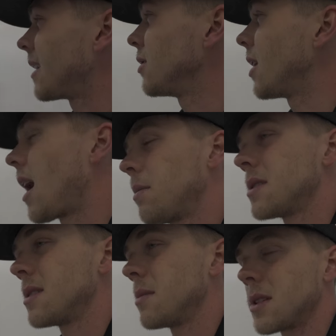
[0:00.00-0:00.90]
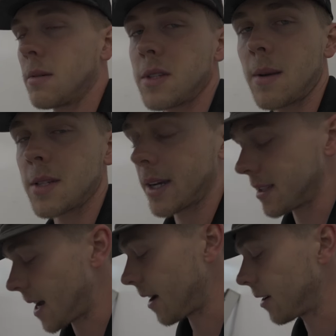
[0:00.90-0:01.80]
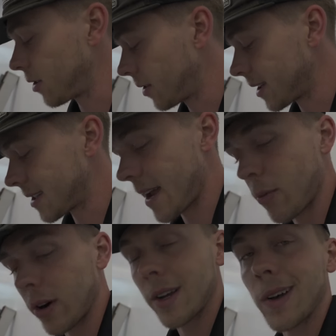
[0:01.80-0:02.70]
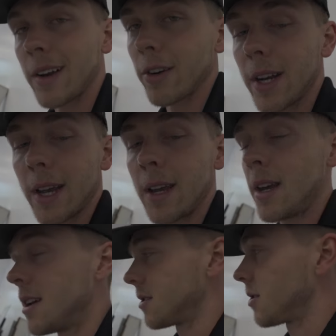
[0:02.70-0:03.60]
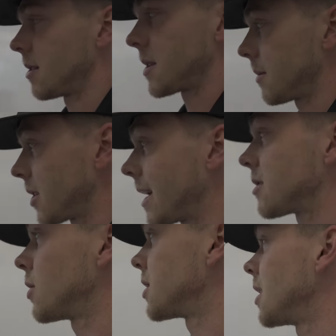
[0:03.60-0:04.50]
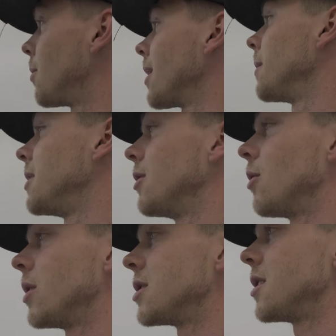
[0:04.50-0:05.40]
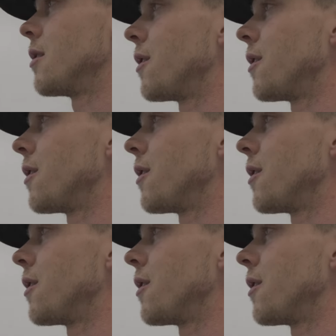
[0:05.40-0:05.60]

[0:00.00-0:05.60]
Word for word: I do the opposite, but sometimes I get tired of doing the same ordeal every day. So sometimes you got to switch it up. We're going to be doing the windshield